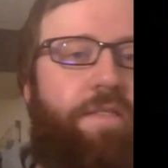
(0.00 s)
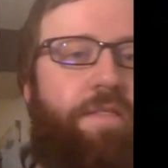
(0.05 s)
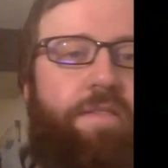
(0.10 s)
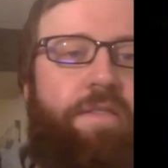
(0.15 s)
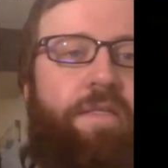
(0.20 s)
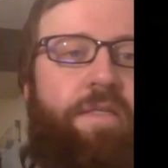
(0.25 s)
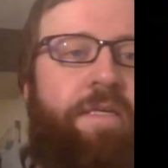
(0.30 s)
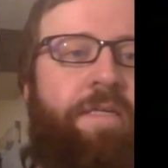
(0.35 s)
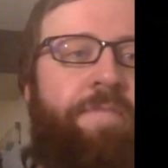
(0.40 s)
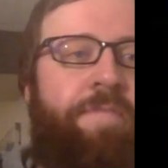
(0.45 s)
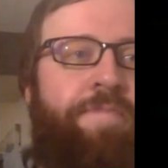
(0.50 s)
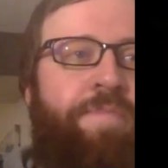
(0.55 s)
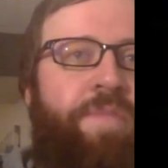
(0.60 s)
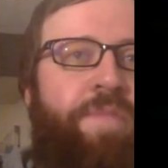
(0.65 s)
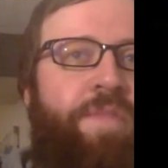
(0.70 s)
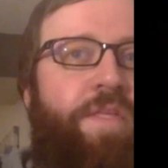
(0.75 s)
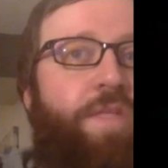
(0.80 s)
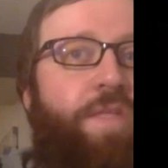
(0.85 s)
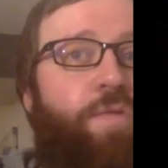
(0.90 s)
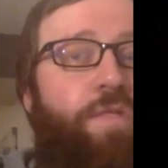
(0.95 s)
And
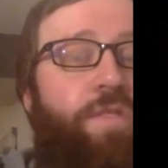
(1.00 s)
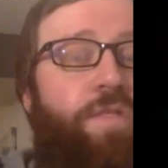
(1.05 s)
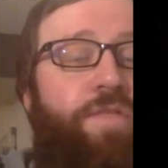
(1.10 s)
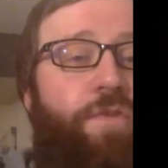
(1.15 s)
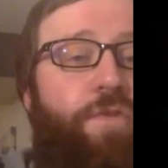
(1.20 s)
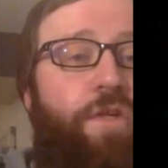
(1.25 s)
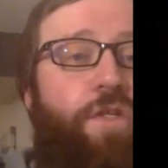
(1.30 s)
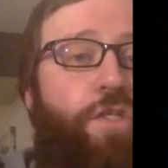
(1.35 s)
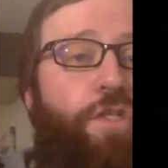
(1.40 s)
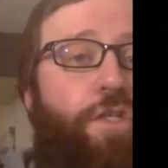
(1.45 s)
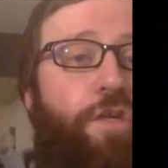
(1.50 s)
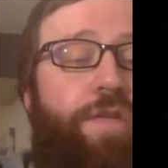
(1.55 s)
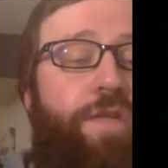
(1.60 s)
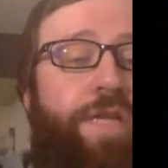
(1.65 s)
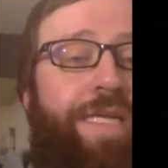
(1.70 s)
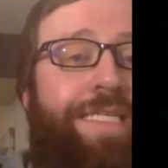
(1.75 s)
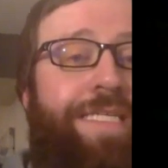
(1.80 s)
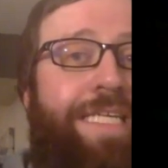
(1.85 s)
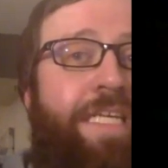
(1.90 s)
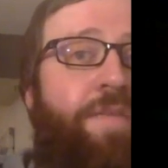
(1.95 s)
this was the first year
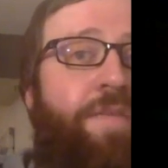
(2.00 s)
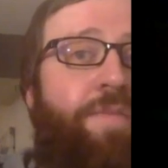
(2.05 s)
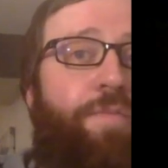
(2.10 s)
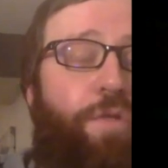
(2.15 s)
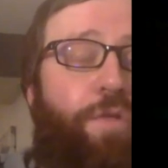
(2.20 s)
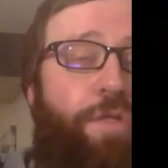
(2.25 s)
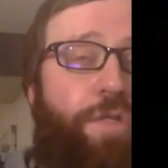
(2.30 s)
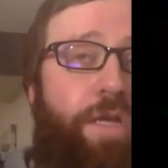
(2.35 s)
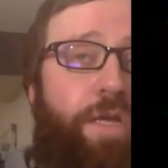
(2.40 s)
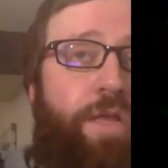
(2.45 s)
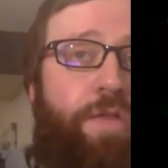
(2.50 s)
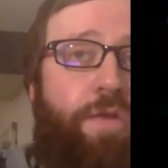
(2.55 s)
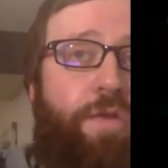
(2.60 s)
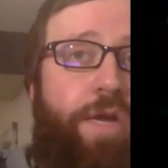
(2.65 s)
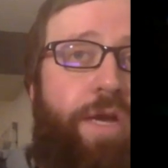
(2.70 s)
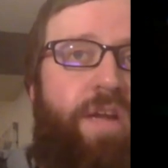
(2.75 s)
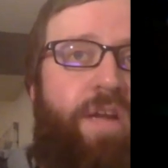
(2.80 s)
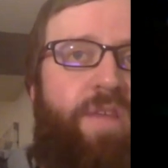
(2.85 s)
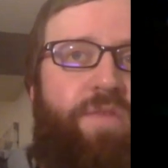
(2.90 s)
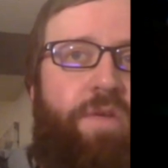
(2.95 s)
that I didn't put together
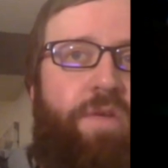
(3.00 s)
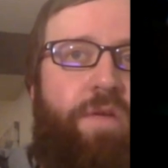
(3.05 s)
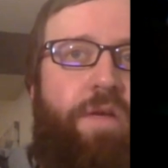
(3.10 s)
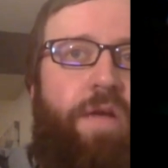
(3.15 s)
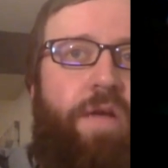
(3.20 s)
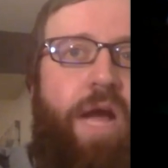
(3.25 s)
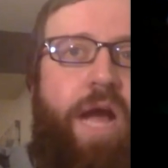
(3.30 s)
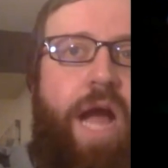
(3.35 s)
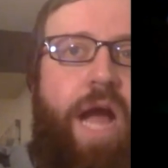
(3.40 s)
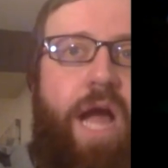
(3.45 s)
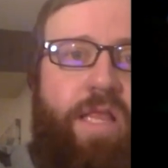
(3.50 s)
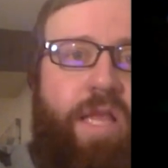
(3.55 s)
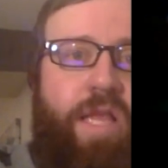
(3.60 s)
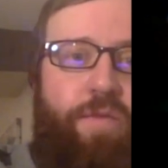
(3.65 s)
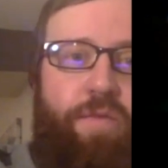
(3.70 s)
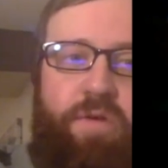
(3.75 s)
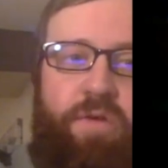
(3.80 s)
kind of a highlight